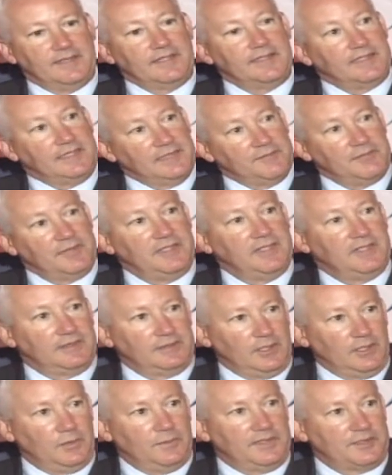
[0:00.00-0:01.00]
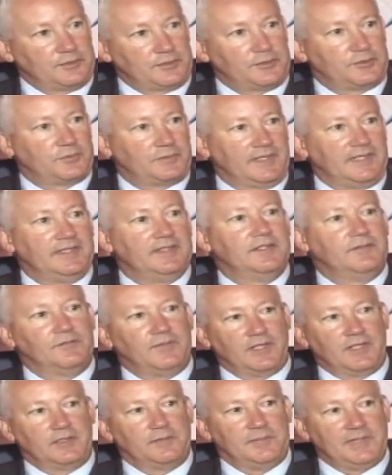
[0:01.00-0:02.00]
Given the low interest rate
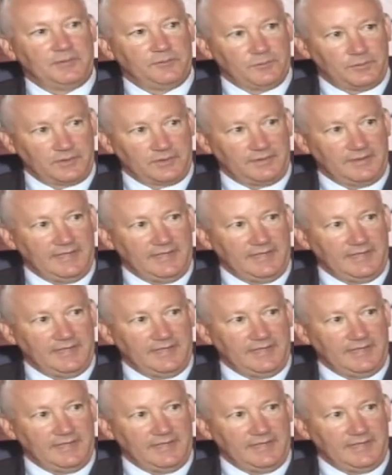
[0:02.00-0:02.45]
environment we're